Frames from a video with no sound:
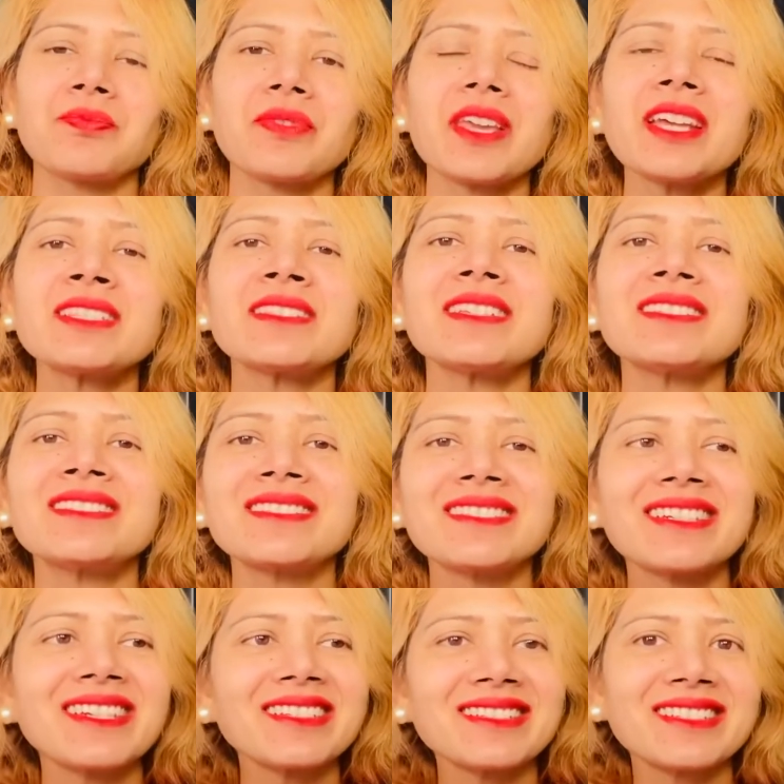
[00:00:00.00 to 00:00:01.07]
it's
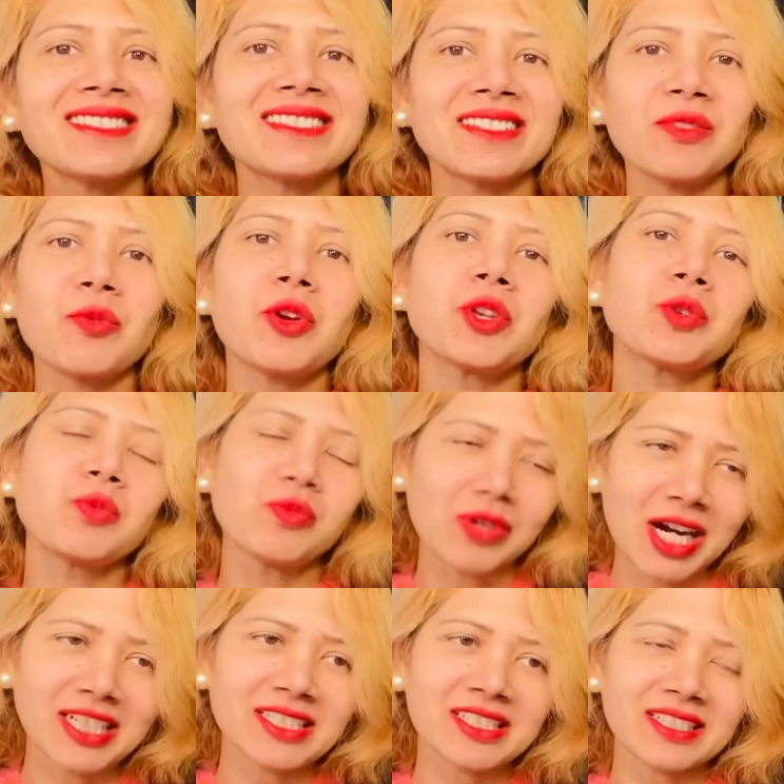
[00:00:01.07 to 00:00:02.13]
realistic when you
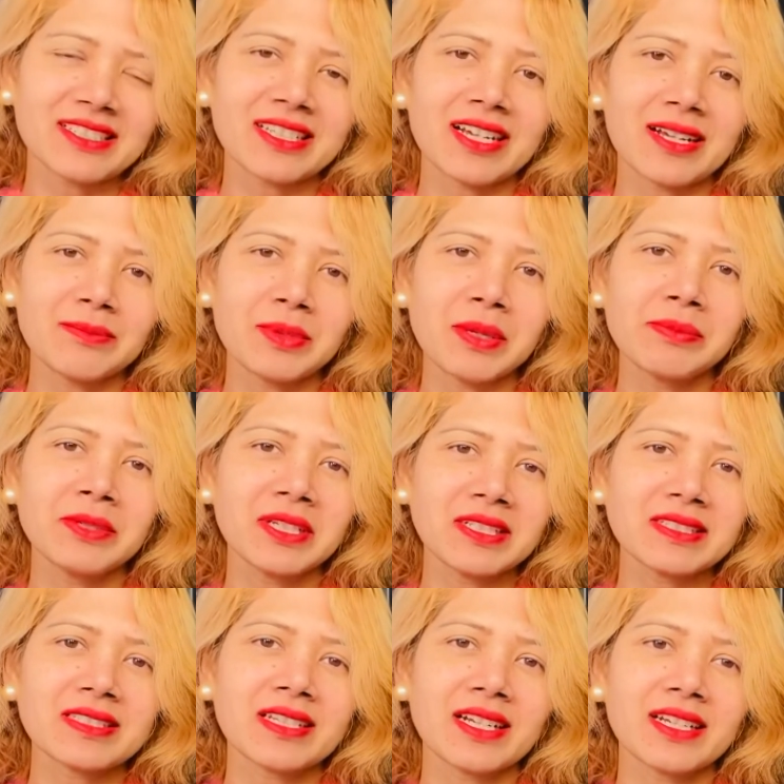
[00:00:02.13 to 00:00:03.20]
watch it. The
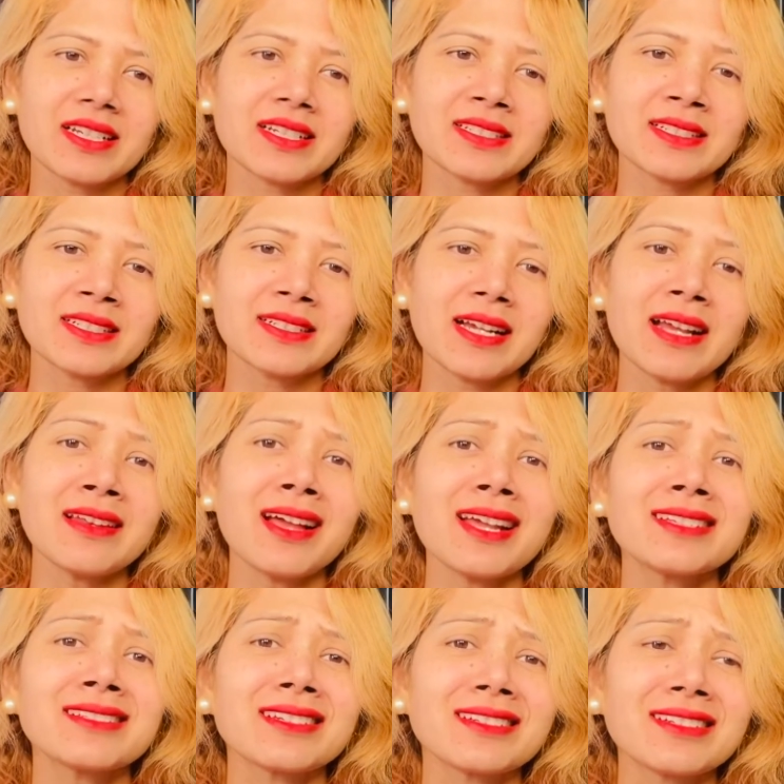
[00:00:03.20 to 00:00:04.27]
Vivian's character, I
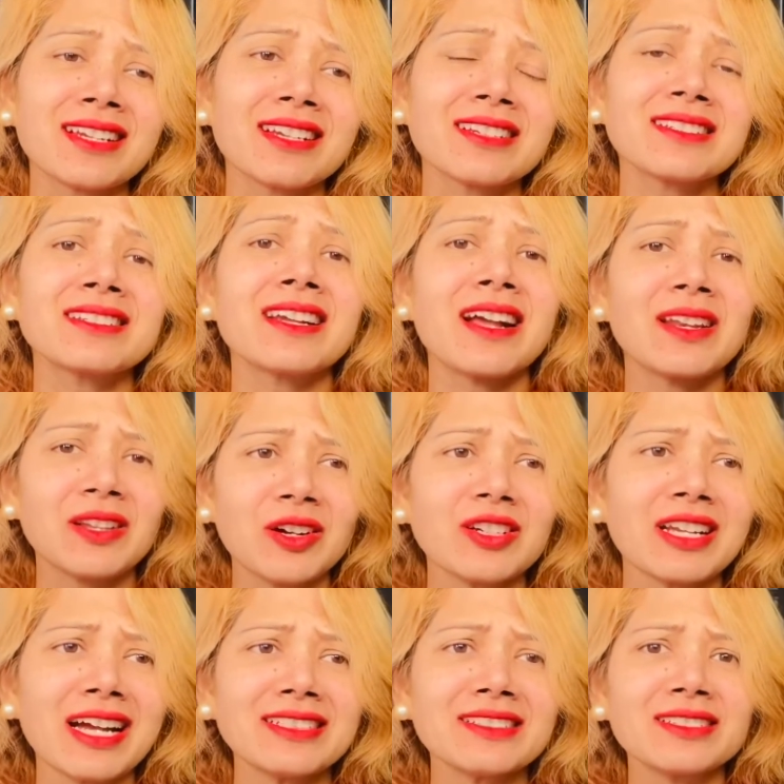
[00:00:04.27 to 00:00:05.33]
liked her character a
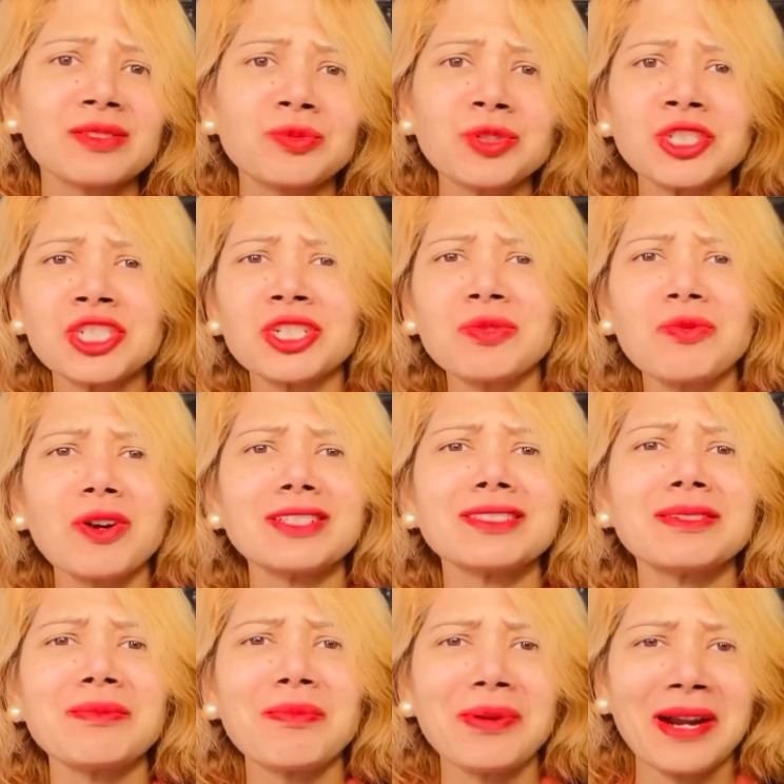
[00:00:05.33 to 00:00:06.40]
lot. I just wish she
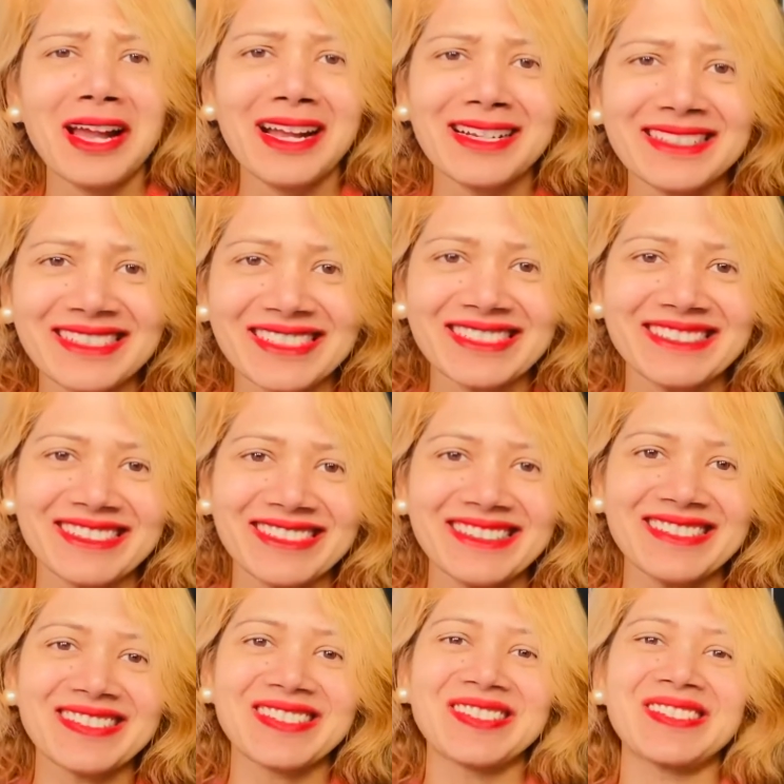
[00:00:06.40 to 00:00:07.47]
wasn't pregnant in
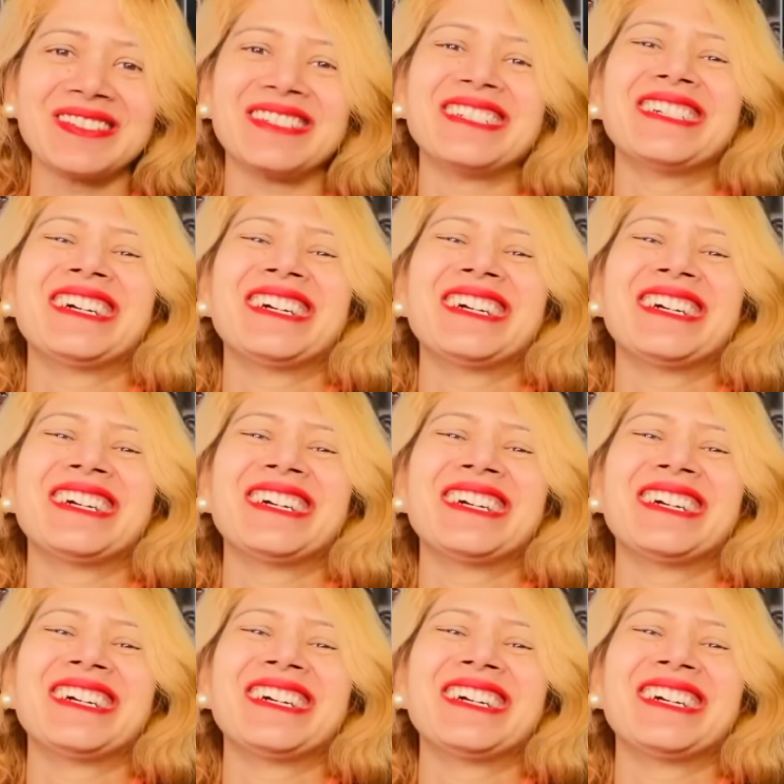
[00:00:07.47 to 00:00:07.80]
the show.